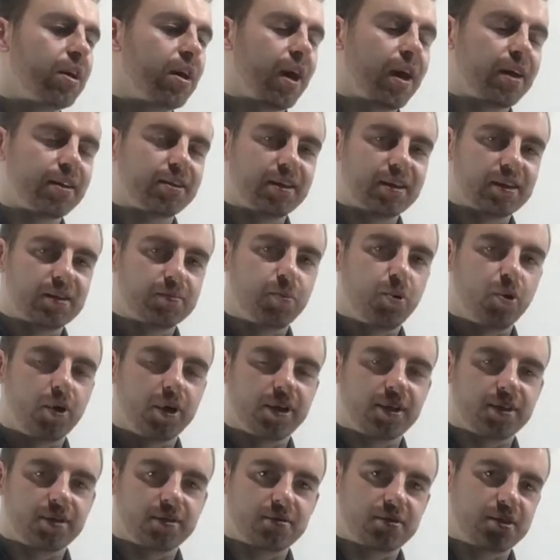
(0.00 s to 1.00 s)
at this
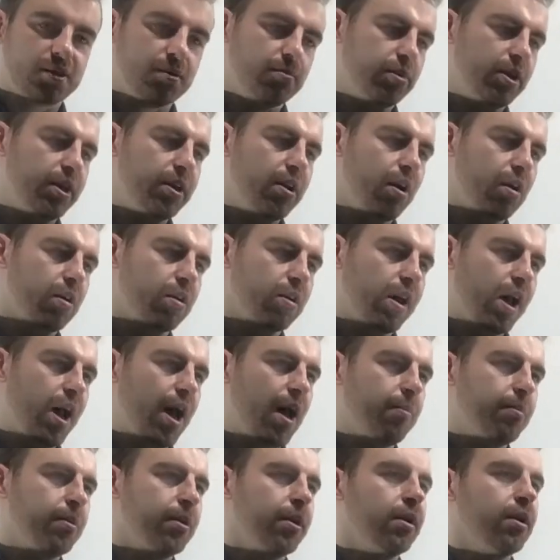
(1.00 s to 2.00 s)
point. It's simply not going to
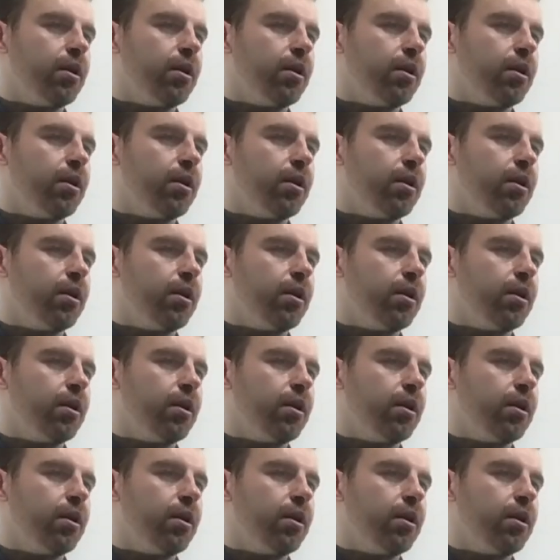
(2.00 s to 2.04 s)
happen.